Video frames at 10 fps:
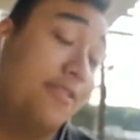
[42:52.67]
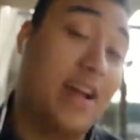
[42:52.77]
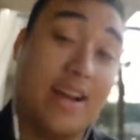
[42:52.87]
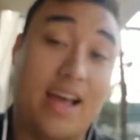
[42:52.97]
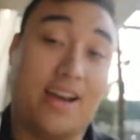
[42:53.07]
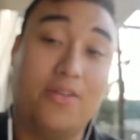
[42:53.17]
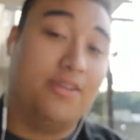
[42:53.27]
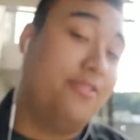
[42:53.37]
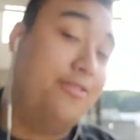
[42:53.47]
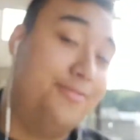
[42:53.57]
I don't
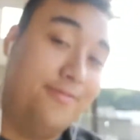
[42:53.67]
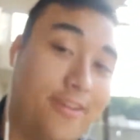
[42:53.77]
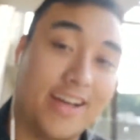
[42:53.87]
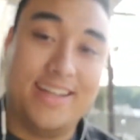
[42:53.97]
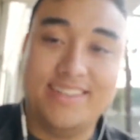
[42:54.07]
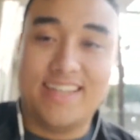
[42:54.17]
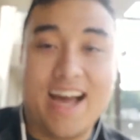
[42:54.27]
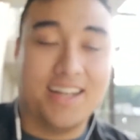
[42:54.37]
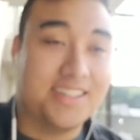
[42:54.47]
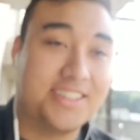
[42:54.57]
want to fucking die
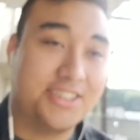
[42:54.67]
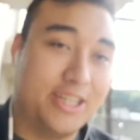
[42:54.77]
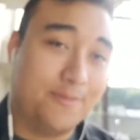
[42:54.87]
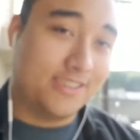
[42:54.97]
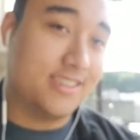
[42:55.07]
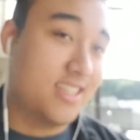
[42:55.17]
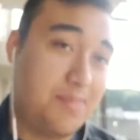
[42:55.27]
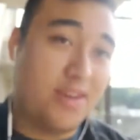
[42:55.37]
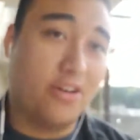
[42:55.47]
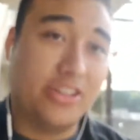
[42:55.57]
on this trip because it's gonna
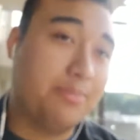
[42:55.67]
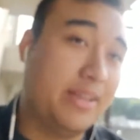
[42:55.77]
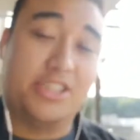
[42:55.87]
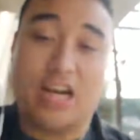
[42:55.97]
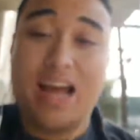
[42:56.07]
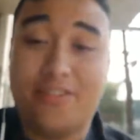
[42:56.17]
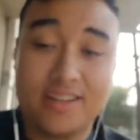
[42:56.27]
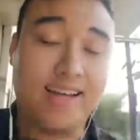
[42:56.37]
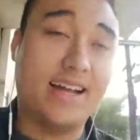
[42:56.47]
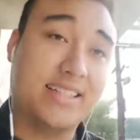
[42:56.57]
be only me driving,
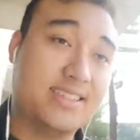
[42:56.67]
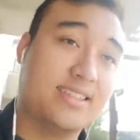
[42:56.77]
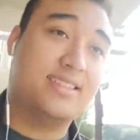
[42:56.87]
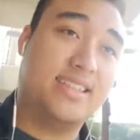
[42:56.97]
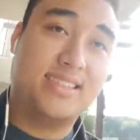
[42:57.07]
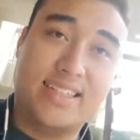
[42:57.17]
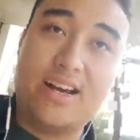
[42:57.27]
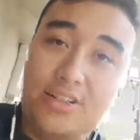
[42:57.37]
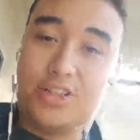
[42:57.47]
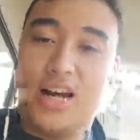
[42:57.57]
and it's a 16-hour
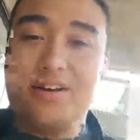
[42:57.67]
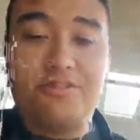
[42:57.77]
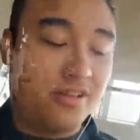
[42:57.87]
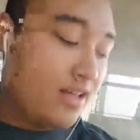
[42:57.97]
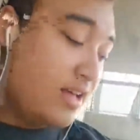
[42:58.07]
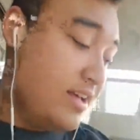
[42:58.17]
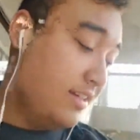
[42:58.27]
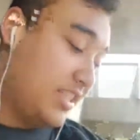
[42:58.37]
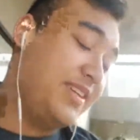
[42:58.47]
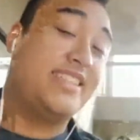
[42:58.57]
drive. So I'm
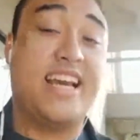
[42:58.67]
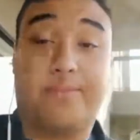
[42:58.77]
gonna take my